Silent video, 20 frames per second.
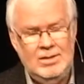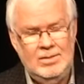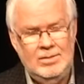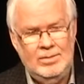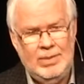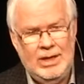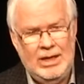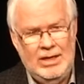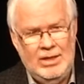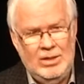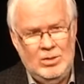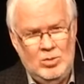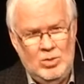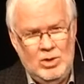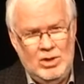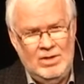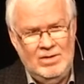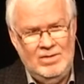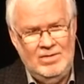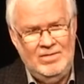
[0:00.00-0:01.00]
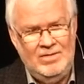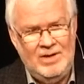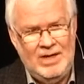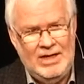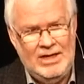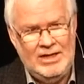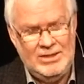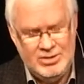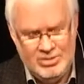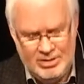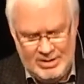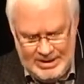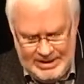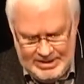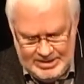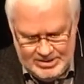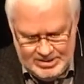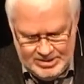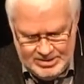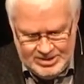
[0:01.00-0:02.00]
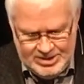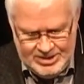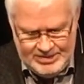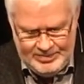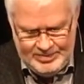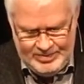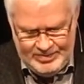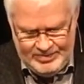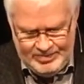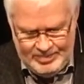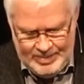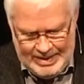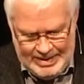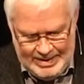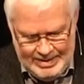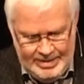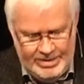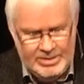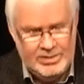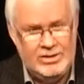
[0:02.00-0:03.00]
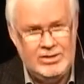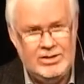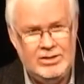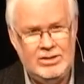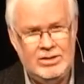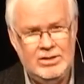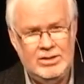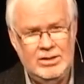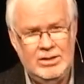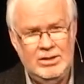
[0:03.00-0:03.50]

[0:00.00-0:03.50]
by the one flesh relationship of marriage,